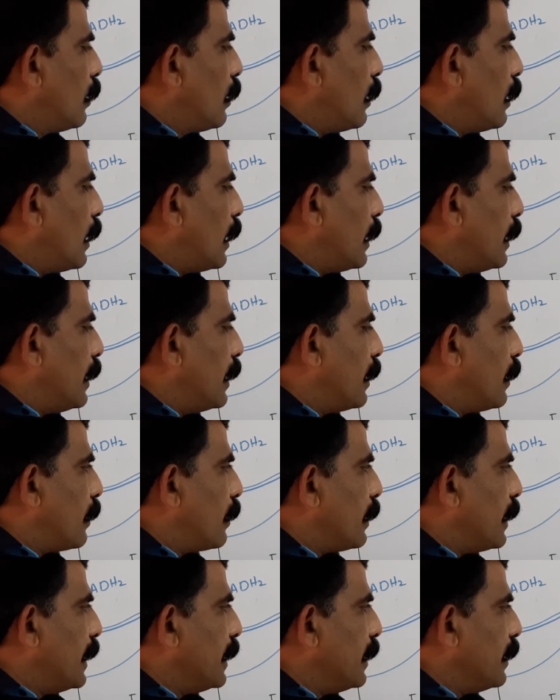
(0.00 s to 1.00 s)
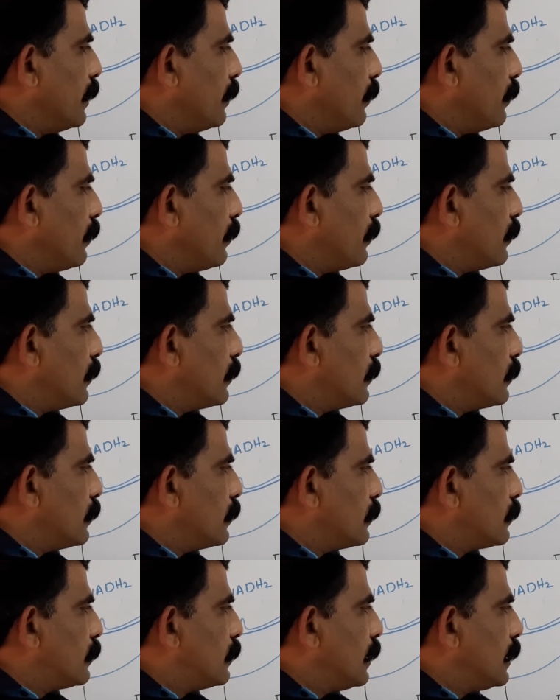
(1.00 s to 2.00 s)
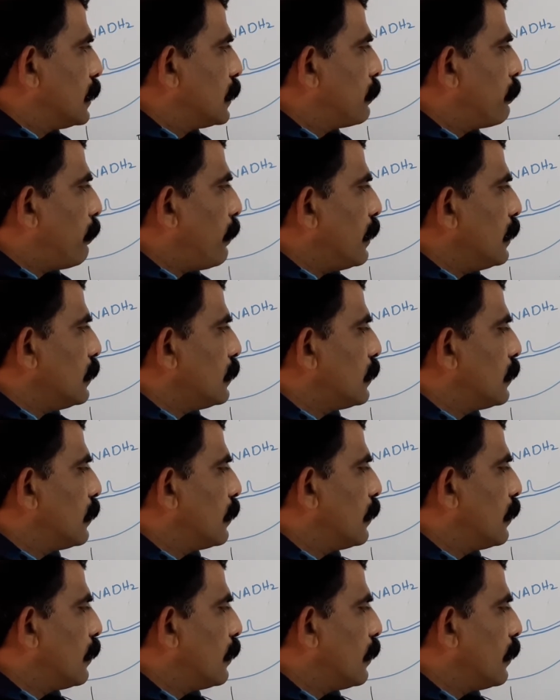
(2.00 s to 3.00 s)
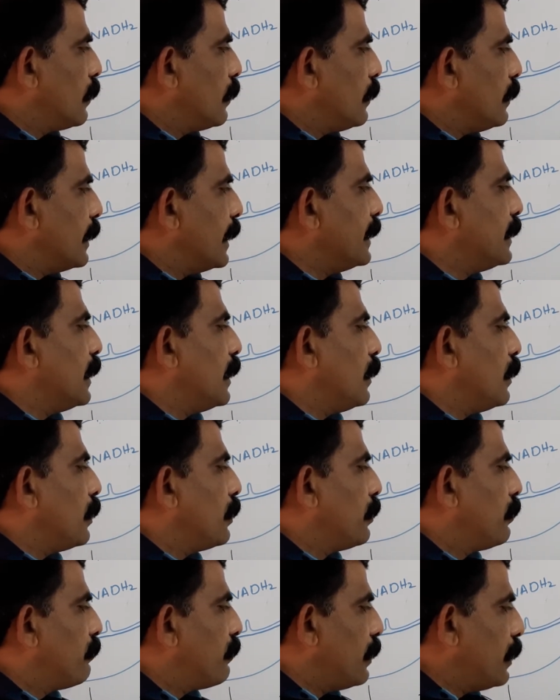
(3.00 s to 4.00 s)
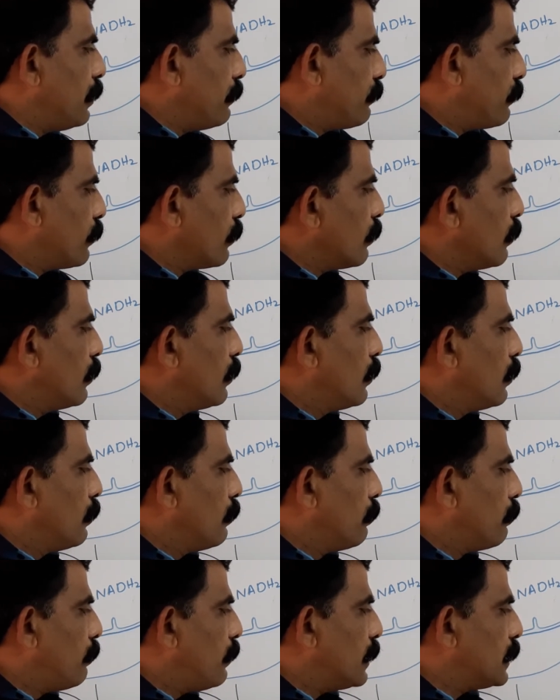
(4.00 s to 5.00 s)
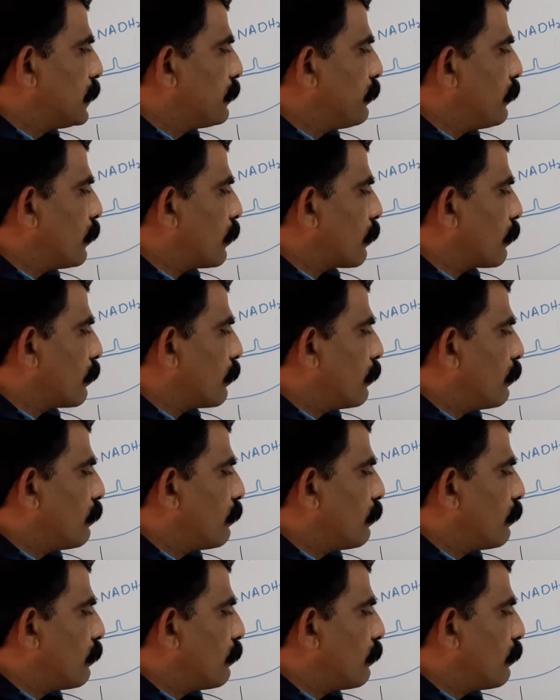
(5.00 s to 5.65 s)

and here 18, 6 plus 18, 24 plus 4